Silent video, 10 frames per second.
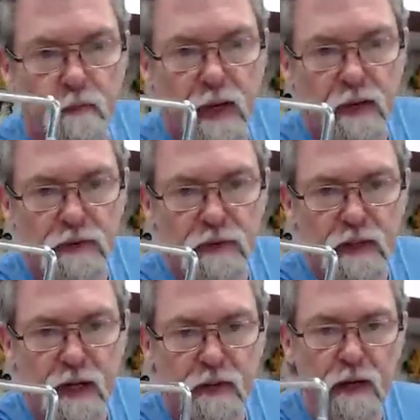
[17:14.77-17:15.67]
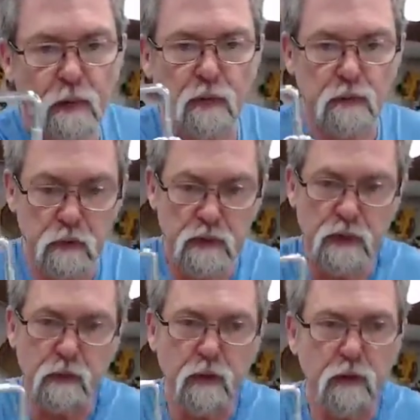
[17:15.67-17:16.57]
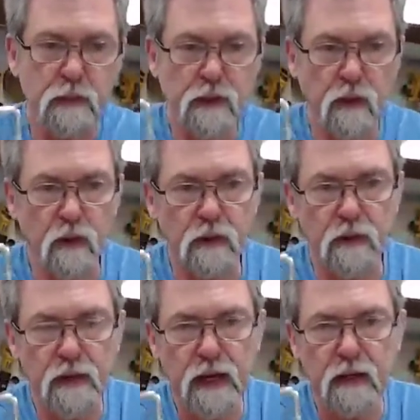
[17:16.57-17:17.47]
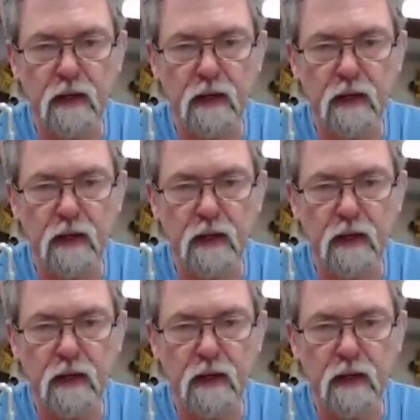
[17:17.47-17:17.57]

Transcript: mounts. Now they were a little bit longer than that,